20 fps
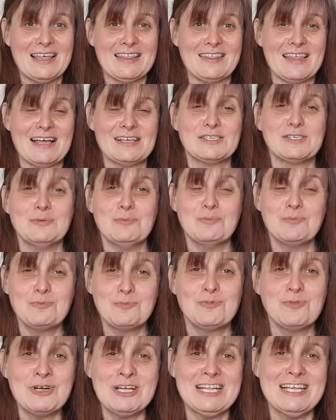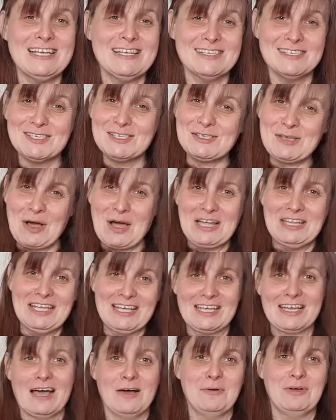That's some brilliant
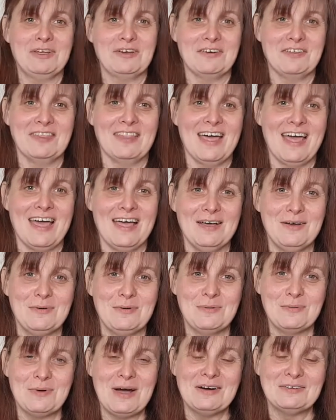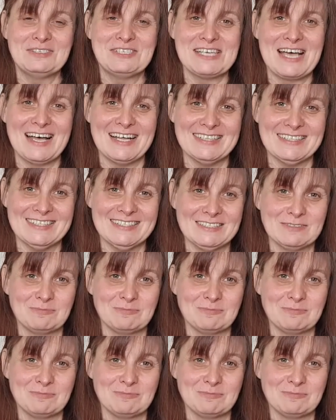signing going on there. Well done.